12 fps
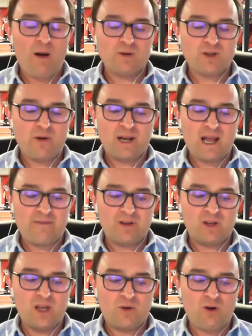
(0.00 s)
I was going and
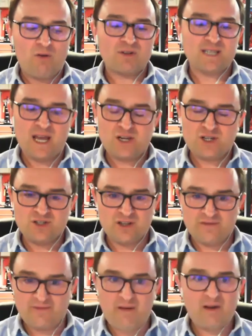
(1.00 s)
having conversations at
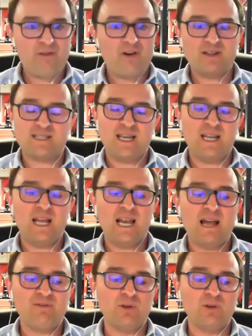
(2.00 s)
very, very senior
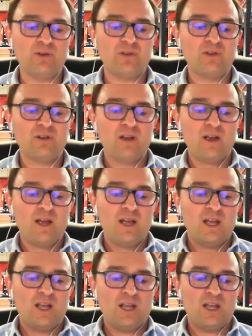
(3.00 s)
levels,
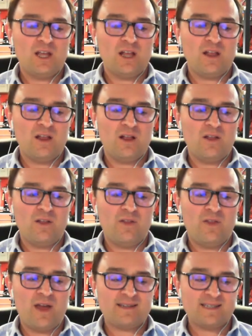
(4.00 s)

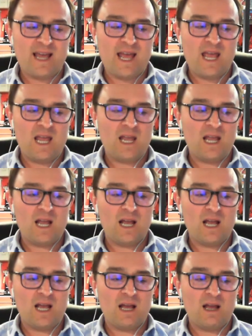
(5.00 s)
they're saying,
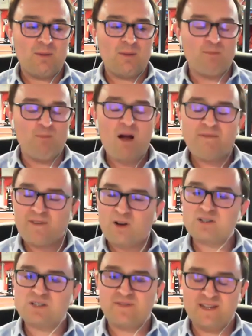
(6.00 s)
my
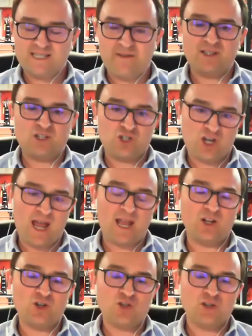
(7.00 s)
philosophy is having to
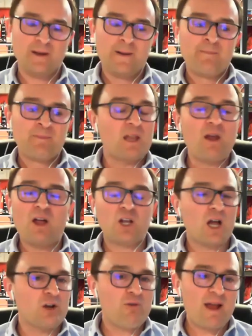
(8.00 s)
change.
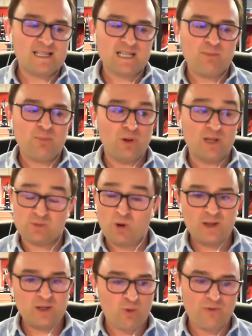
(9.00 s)
A great example, it's
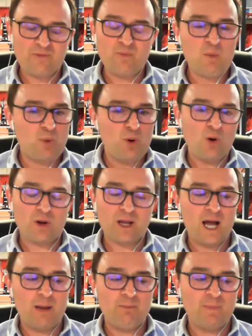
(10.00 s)
one from the book.
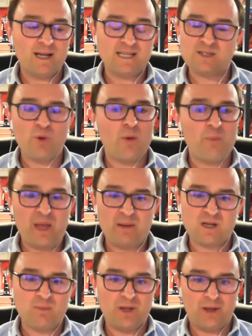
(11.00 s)
I did some work with
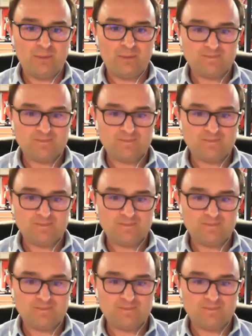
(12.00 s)
BMW.